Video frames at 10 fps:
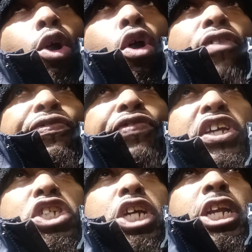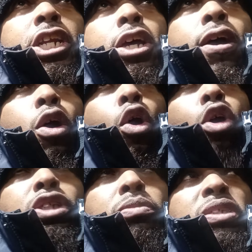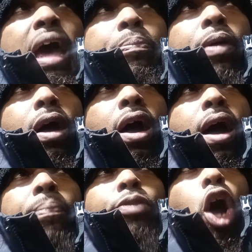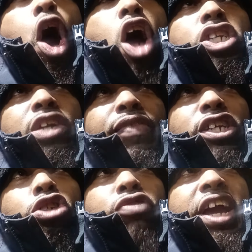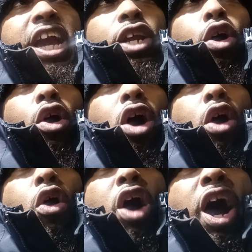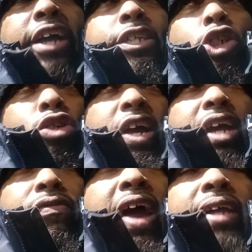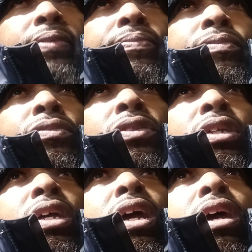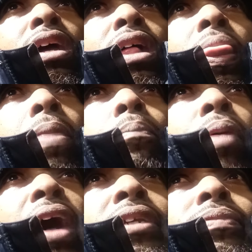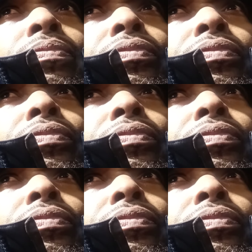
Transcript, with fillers: or fishing or some type of um, archery trade or, or hunting trade, right? But